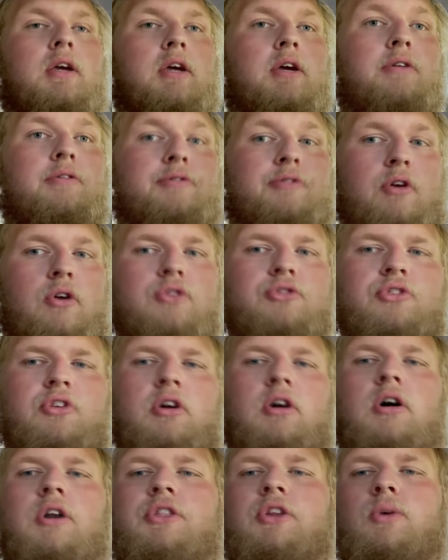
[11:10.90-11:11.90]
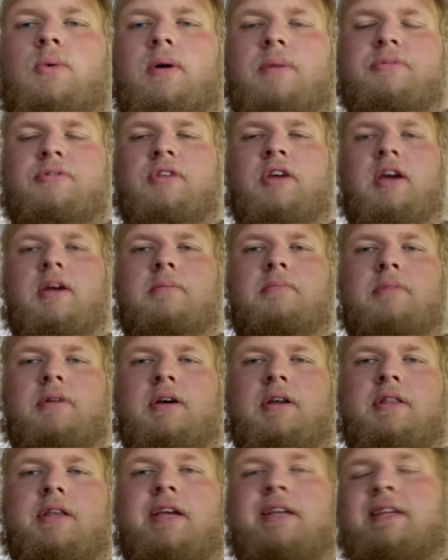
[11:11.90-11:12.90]
Versa on their website,
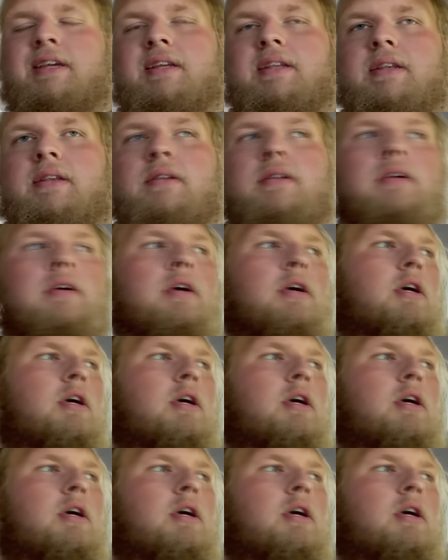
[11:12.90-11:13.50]
but they didn't.